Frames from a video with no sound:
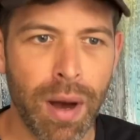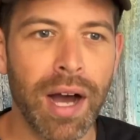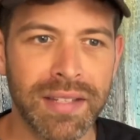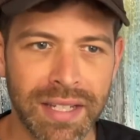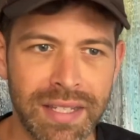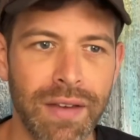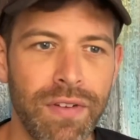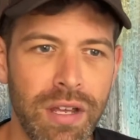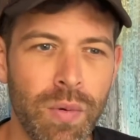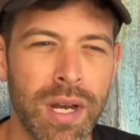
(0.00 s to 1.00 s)

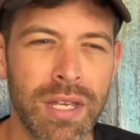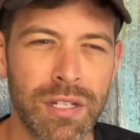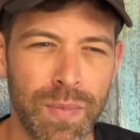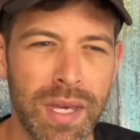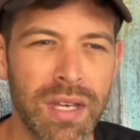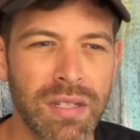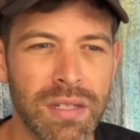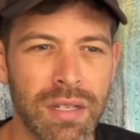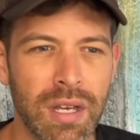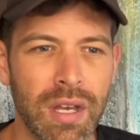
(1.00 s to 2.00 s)
positivity when he
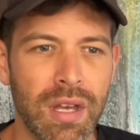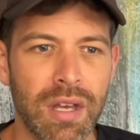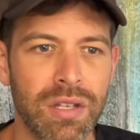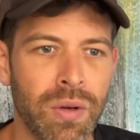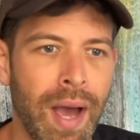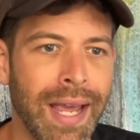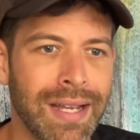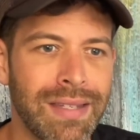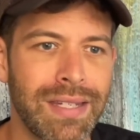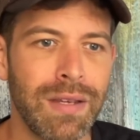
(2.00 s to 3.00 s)
speaks. So I
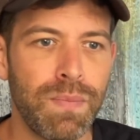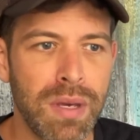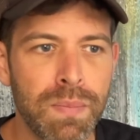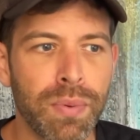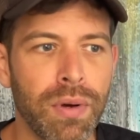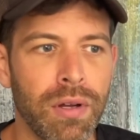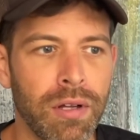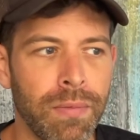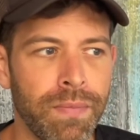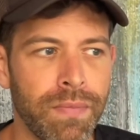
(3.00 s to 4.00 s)
can see
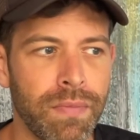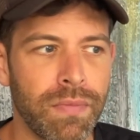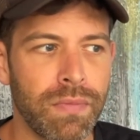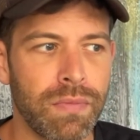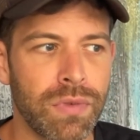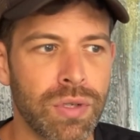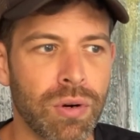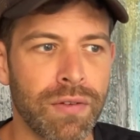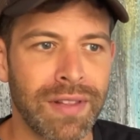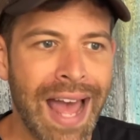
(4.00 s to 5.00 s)
people
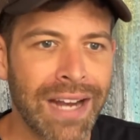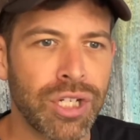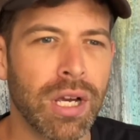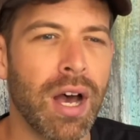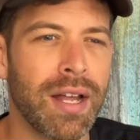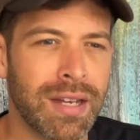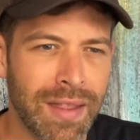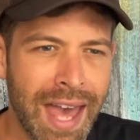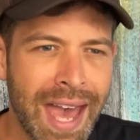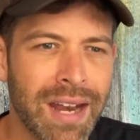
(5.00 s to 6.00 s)
sort of latching on to
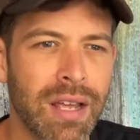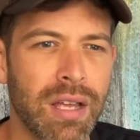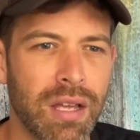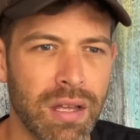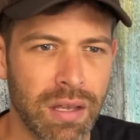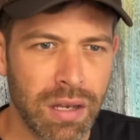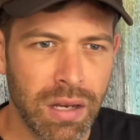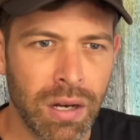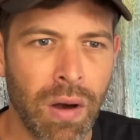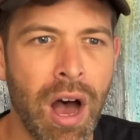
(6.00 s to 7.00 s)
that.
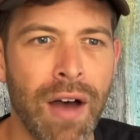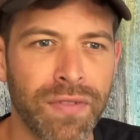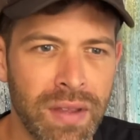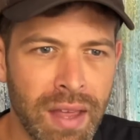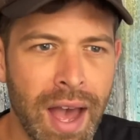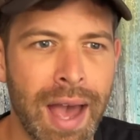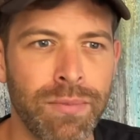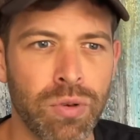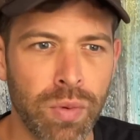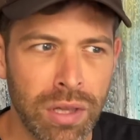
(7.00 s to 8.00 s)
You know,
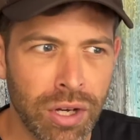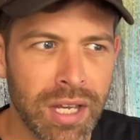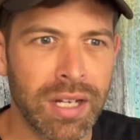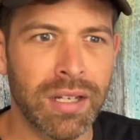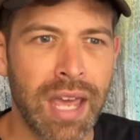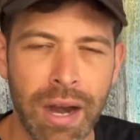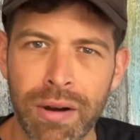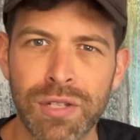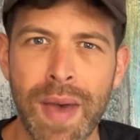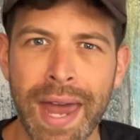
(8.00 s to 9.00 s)
oftentimes when we look at
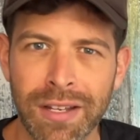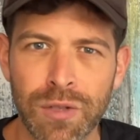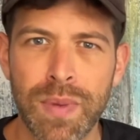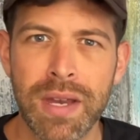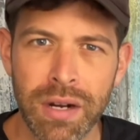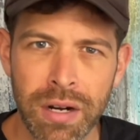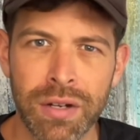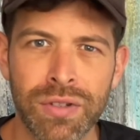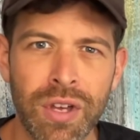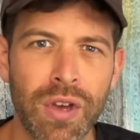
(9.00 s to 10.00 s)
charismatic
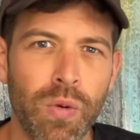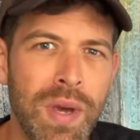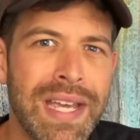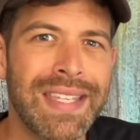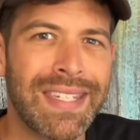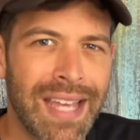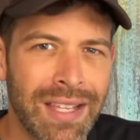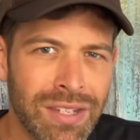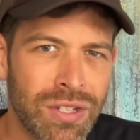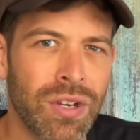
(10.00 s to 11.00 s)
speakers, we can
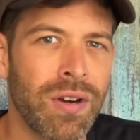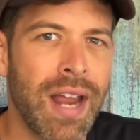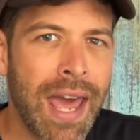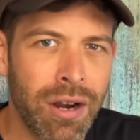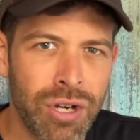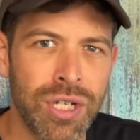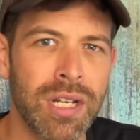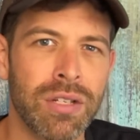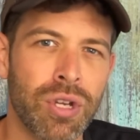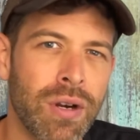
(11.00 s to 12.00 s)
sense a certain
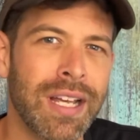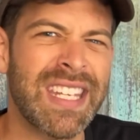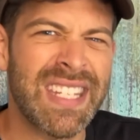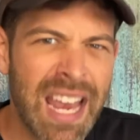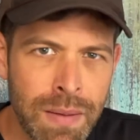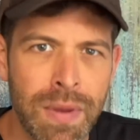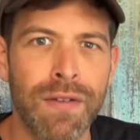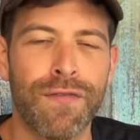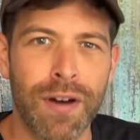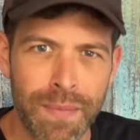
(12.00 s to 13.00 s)
energy, a certain excitement
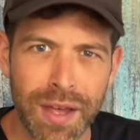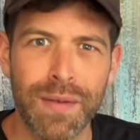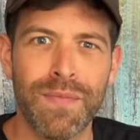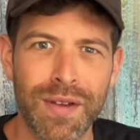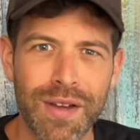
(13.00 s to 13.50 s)
from them,